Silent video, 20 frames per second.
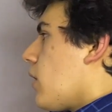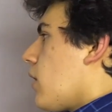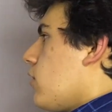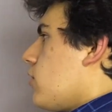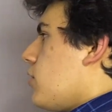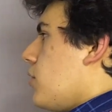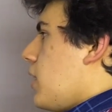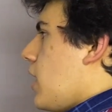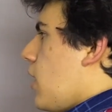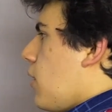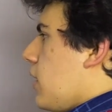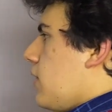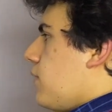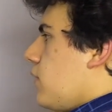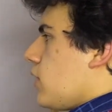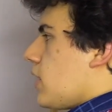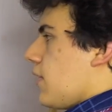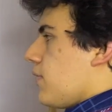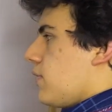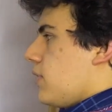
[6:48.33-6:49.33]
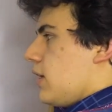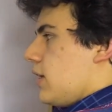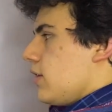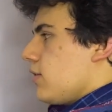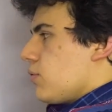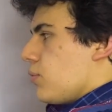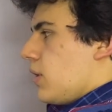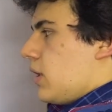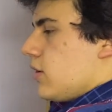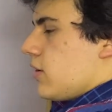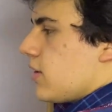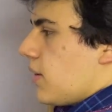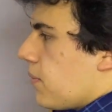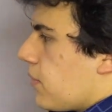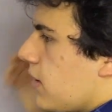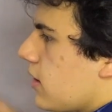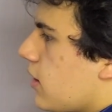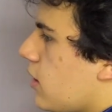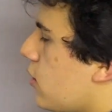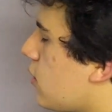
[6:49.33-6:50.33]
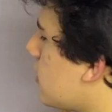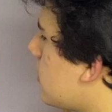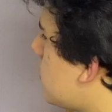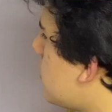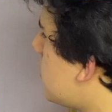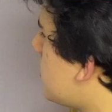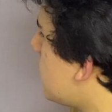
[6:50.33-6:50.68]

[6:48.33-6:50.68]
So now, if you have this, well, something that you can see is